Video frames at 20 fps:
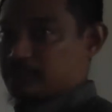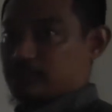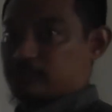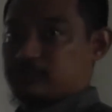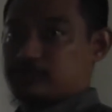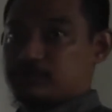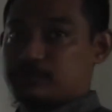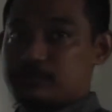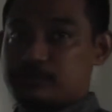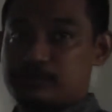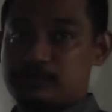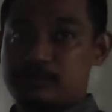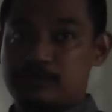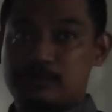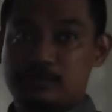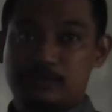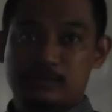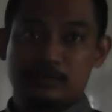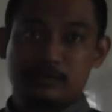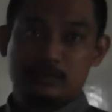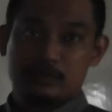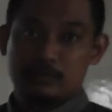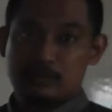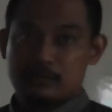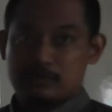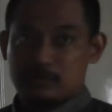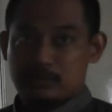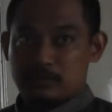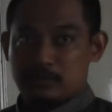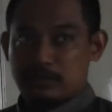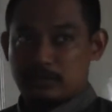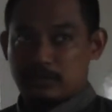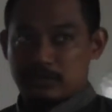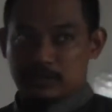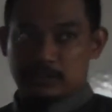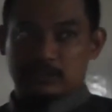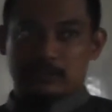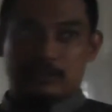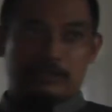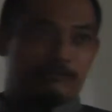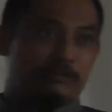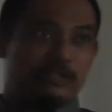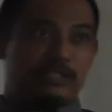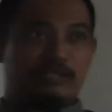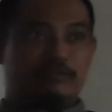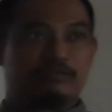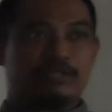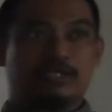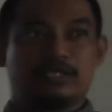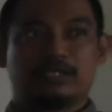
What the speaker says: also. Even if the